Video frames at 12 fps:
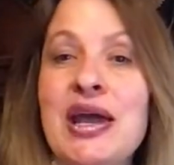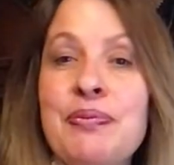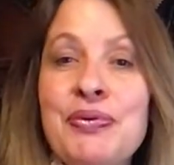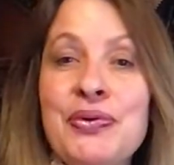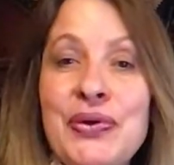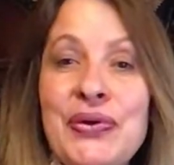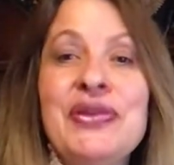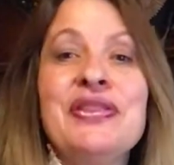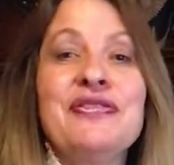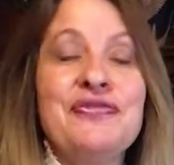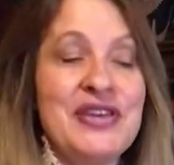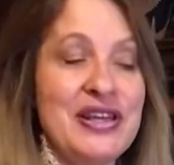April
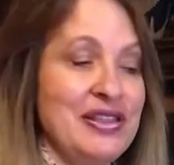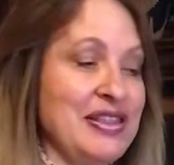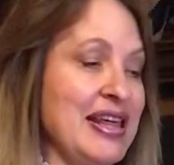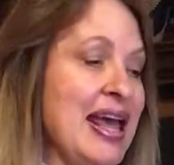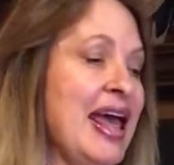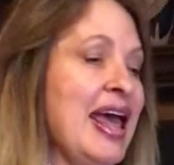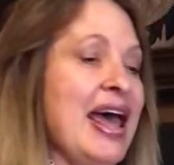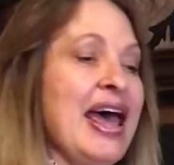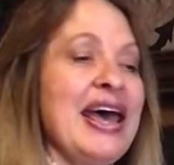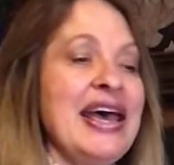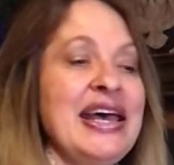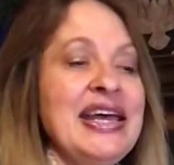the 5th.
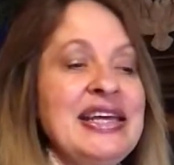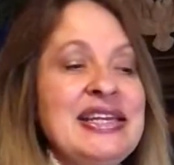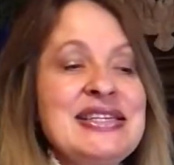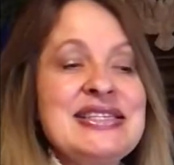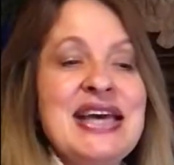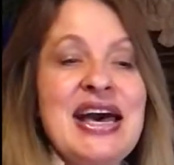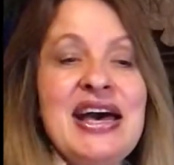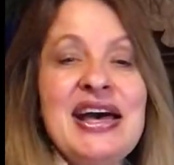And